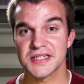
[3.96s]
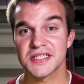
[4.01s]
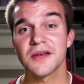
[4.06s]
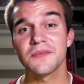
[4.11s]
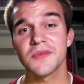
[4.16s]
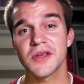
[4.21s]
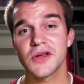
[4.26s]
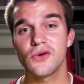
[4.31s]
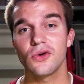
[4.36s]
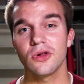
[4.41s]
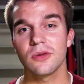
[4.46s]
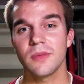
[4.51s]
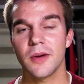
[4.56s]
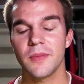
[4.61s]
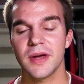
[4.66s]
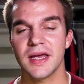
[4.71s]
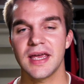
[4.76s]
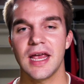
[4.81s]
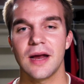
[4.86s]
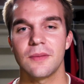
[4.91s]
Something cool about
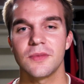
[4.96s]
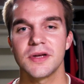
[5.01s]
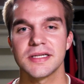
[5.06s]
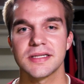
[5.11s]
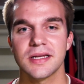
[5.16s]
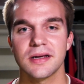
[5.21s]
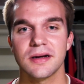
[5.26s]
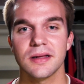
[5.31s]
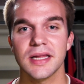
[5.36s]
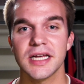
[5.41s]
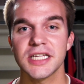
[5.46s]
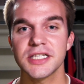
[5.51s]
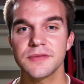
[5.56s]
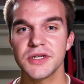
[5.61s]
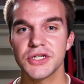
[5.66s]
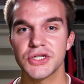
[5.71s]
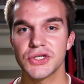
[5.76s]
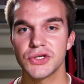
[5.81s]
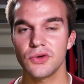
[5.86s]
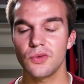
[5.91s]
my camera is that it lets
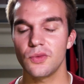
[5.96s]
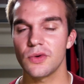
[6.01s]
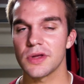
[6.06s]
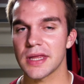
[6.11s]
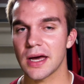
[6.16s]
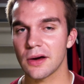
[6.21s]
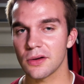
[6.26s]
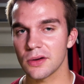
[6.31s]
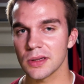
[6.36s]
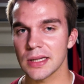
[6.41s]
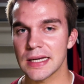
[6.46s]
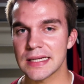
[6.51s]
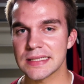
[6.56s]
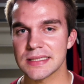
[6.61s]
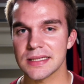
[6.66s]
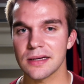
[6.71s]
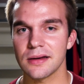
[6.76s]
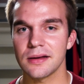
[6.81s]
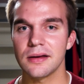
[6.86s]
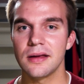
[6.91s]
me shoot without a
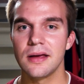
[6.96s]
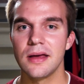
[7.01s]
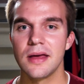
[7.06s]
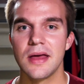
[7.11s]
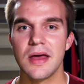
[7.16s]
lens on,